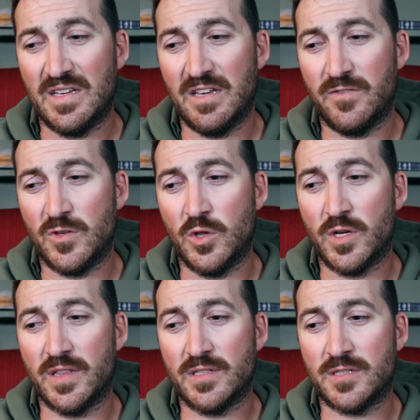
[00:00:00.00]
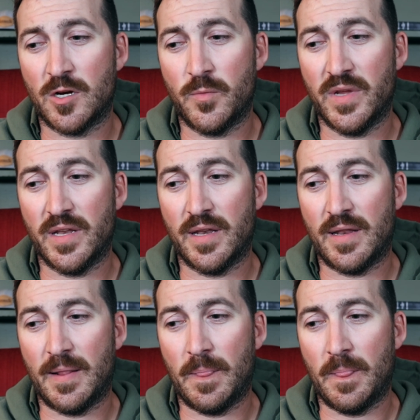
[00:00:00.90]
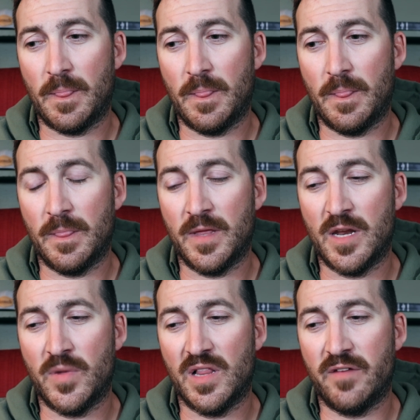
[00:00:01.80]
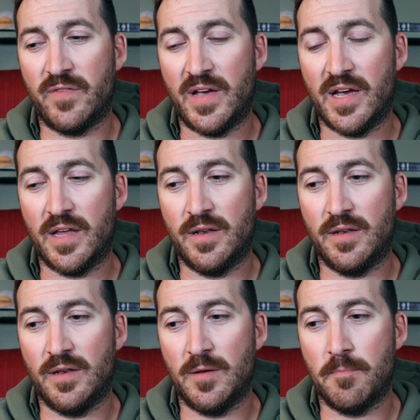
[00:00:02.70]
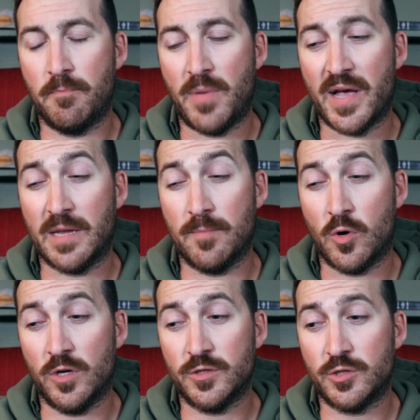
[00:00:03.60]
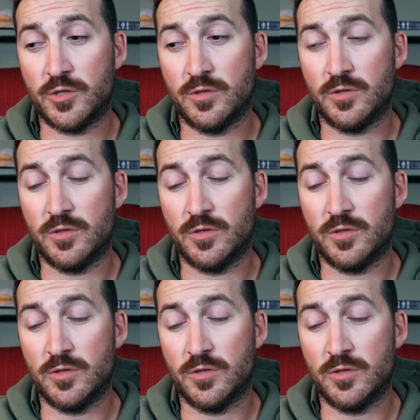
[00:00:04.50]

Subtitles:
If you look at the tournament that MLF had back in March,